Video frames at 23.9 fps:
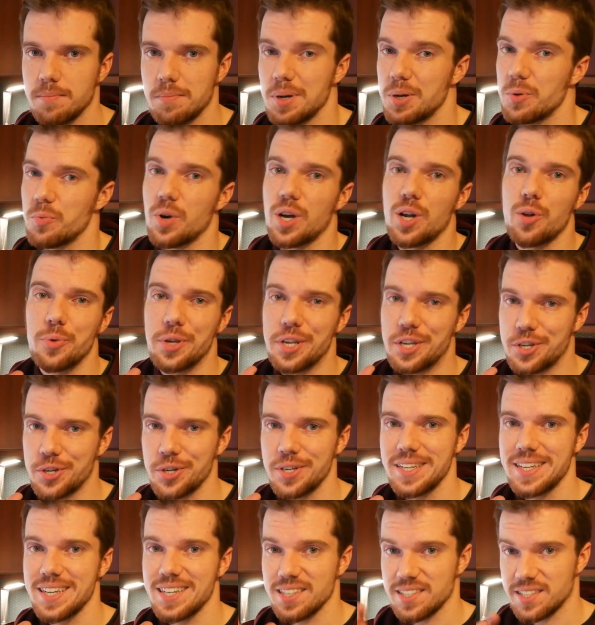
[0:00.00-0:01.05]
but while we
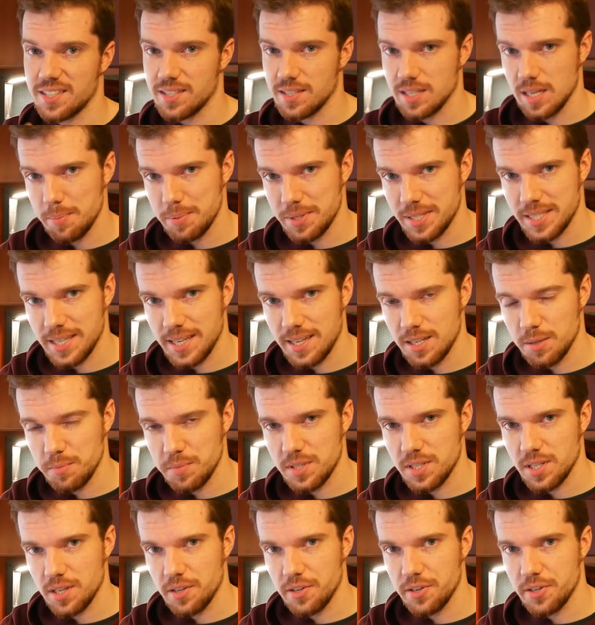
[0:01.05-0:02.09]
could get a stepped tandem
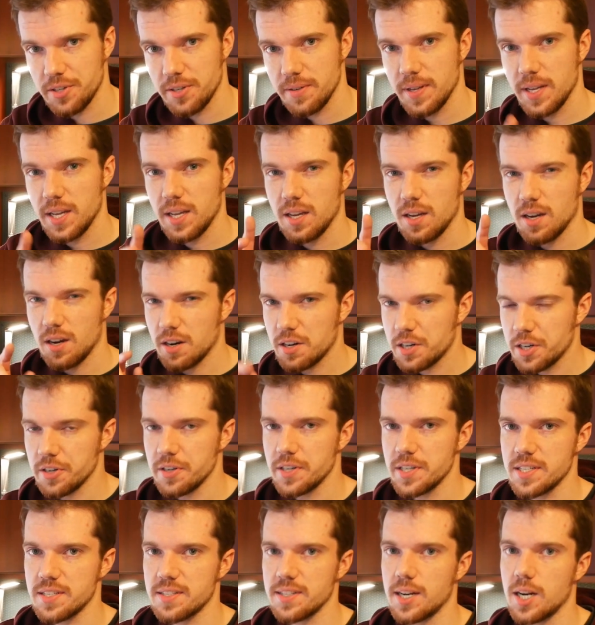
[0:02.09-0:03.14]
cylinder, our
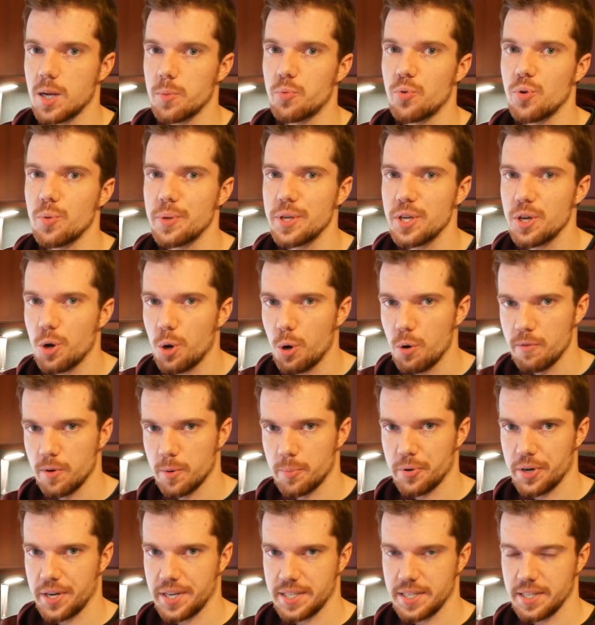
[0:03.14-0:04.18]
current setup will be
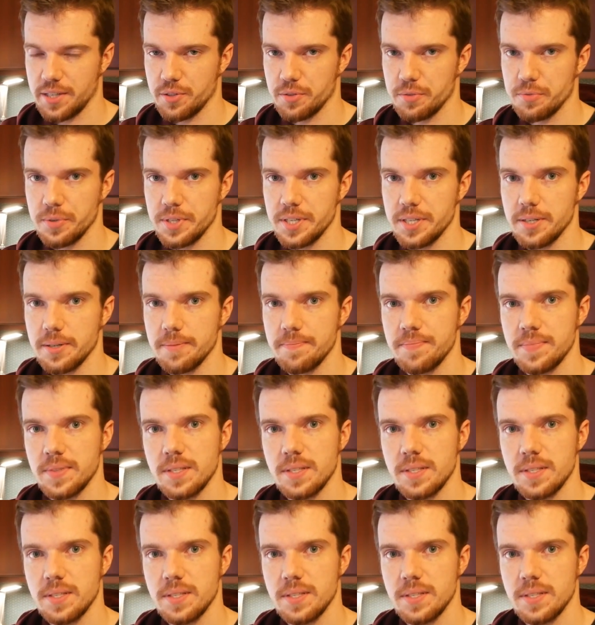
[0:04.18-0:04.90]
overbraking the rear.